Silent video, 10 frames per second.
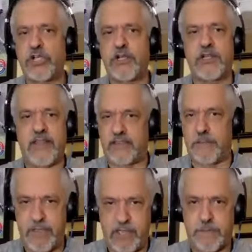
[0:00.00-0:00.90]
We're just
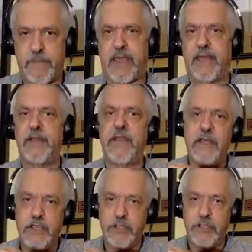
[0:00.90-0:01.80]
going to let the big
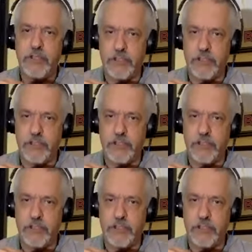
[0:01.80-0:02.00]
man,